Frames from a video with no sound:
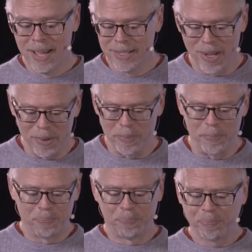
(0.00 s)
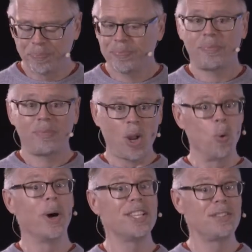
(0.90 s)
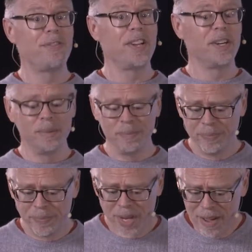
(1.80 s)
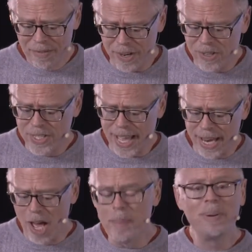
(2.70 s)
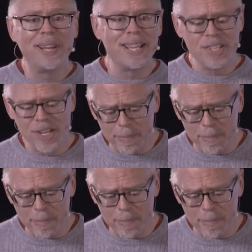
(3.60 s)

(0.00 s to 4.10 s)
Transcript: So what is fear? Fear is that unpleasant